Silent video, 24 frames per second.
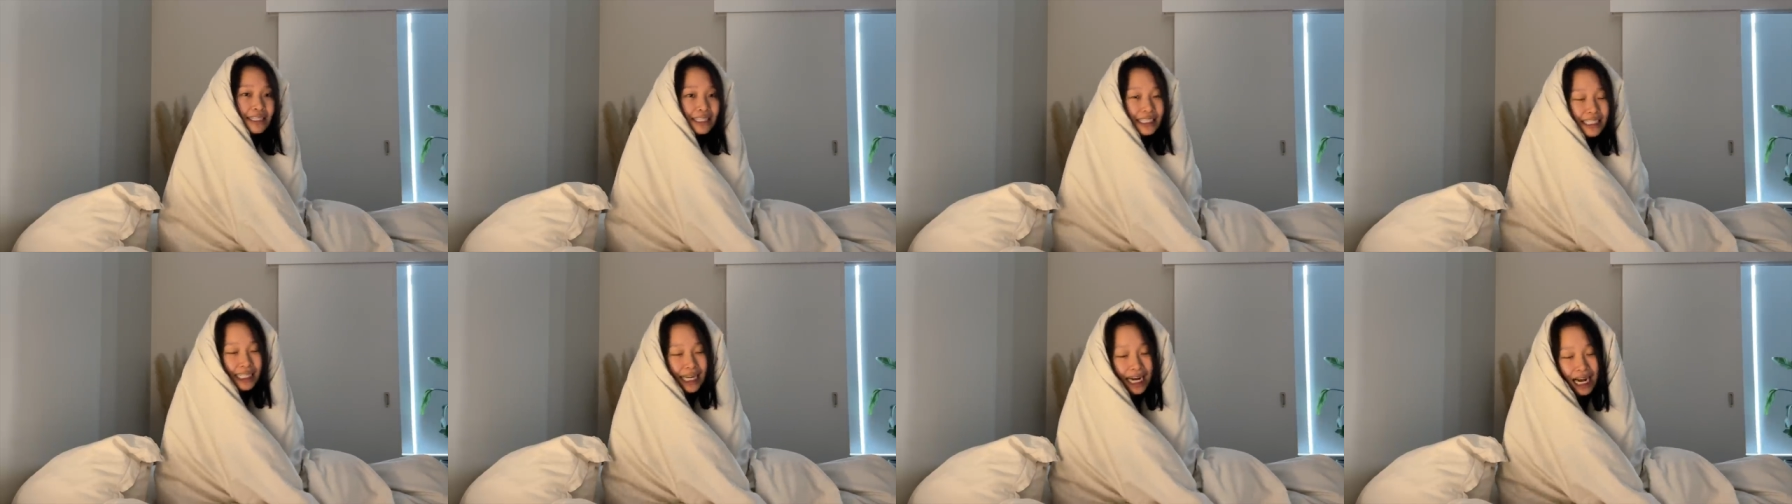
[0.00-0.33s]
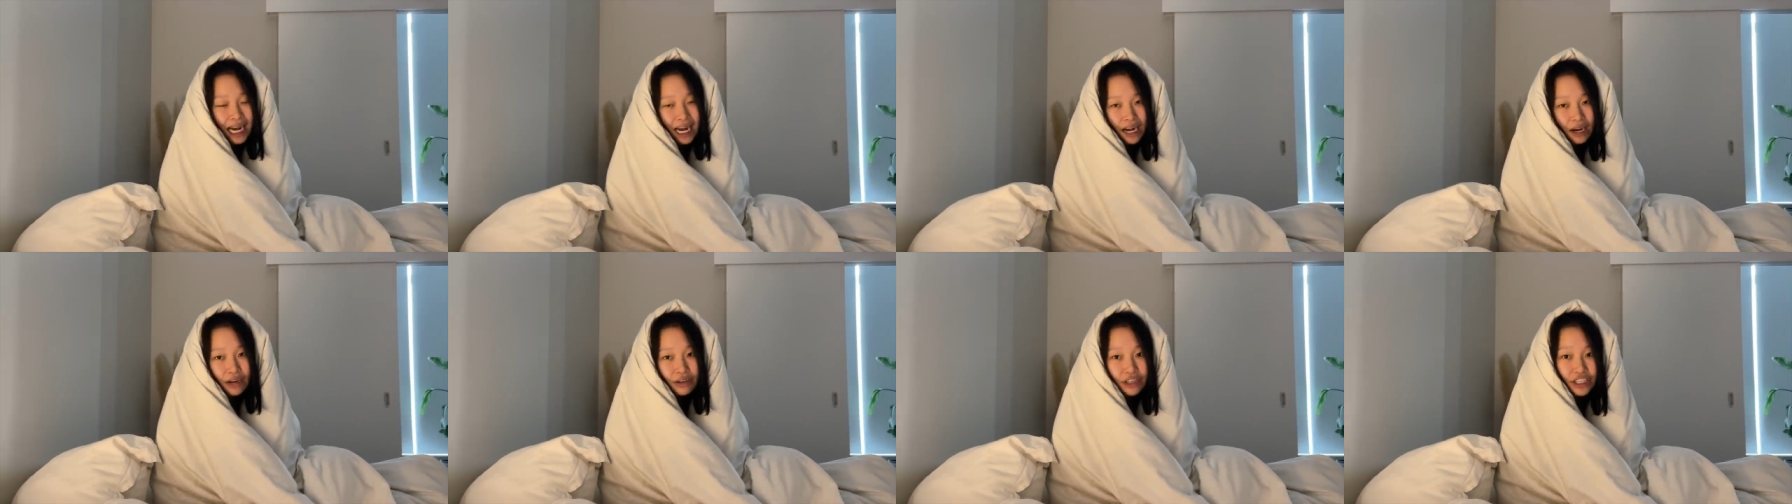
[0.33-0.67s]

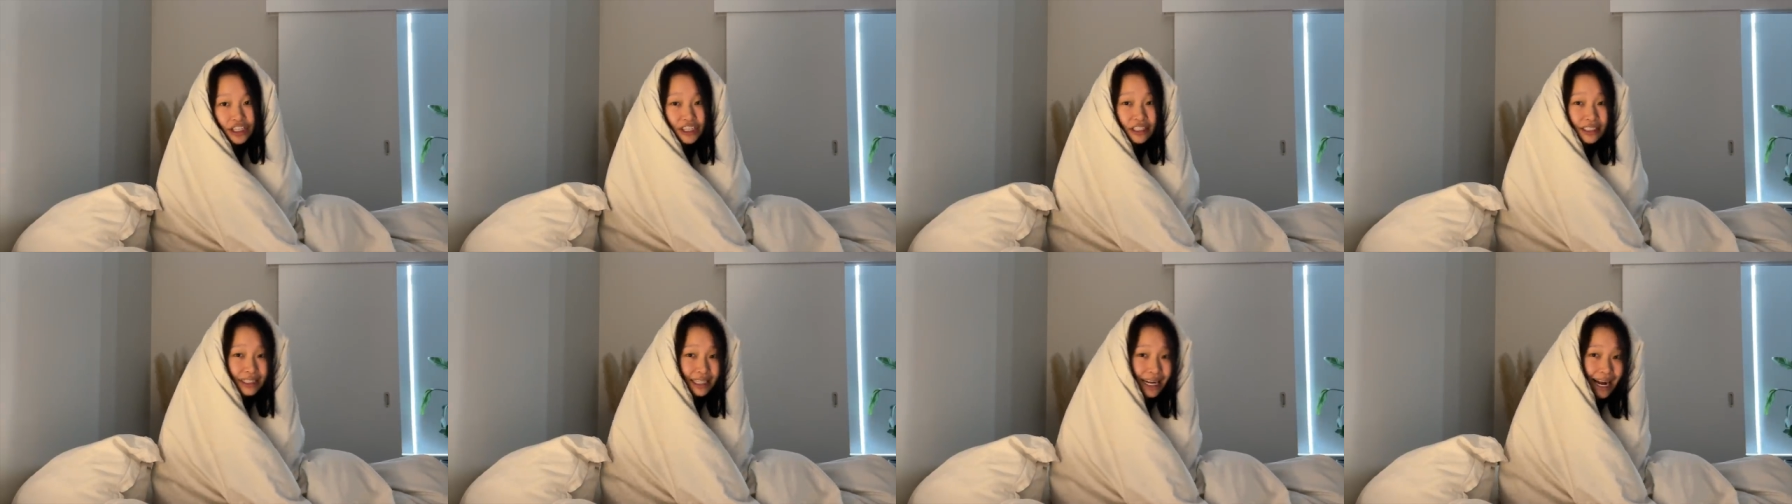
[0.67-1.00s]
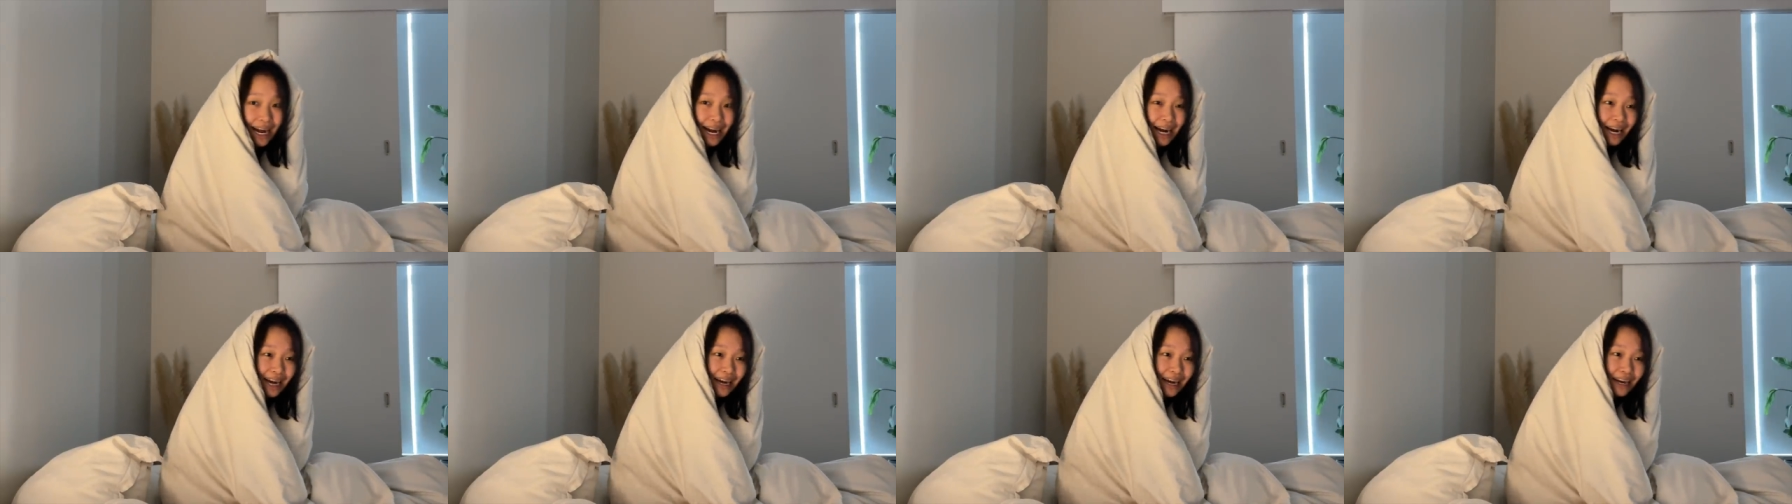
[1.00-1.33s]
down or
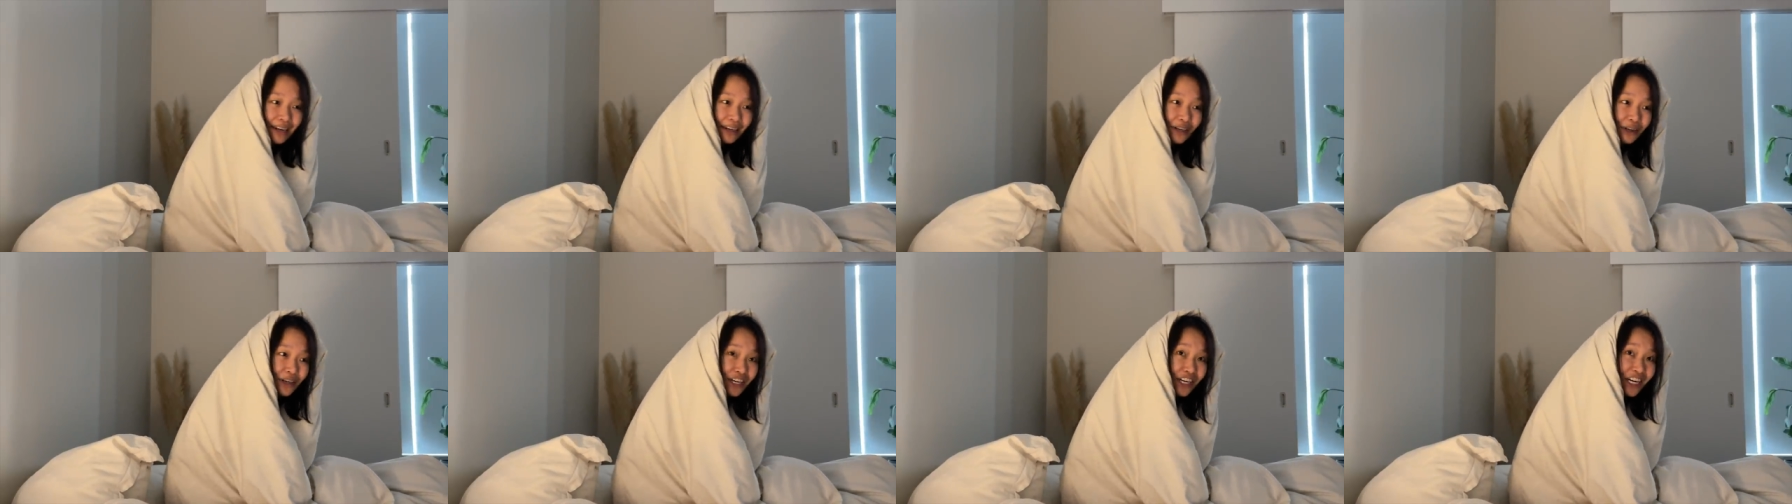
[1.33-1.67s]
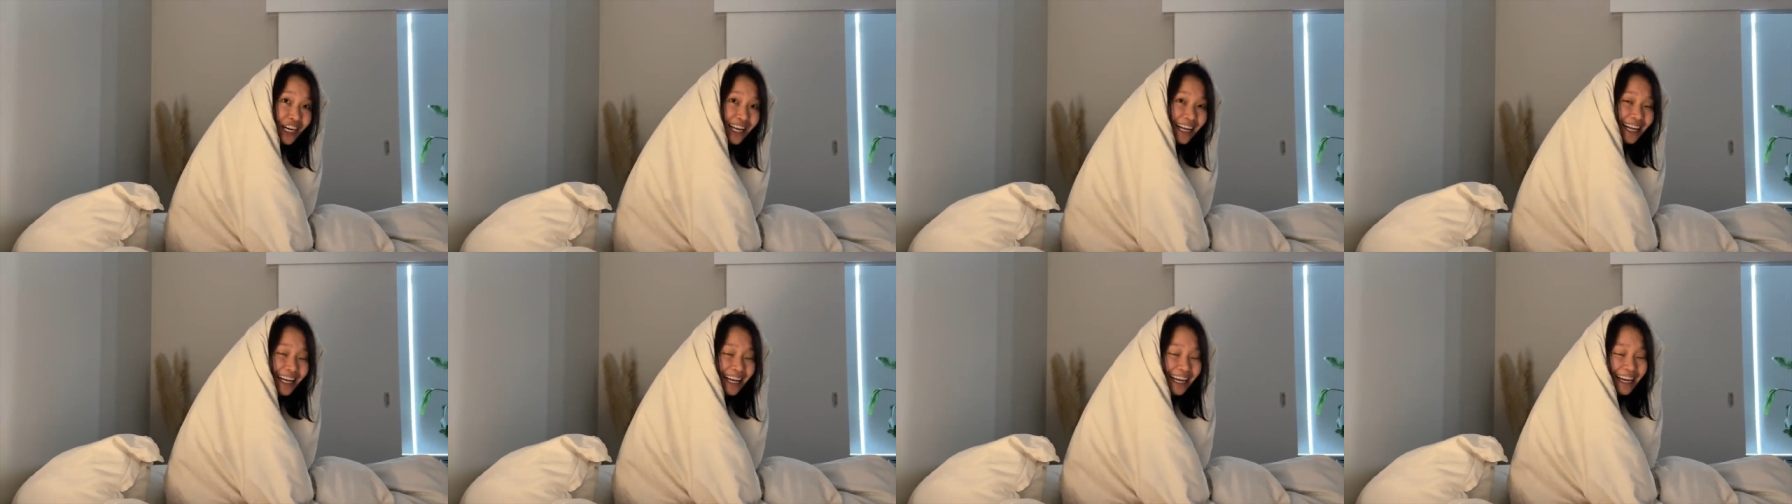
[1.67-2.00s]
sad or
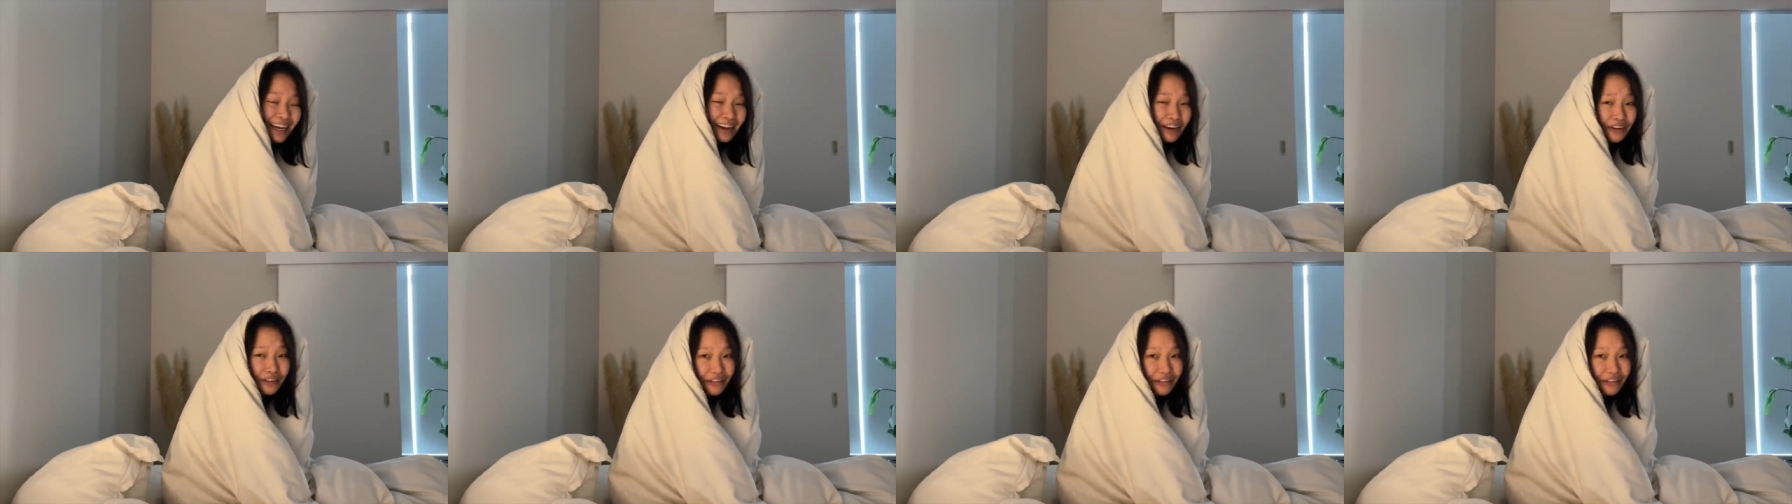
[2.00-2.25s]
in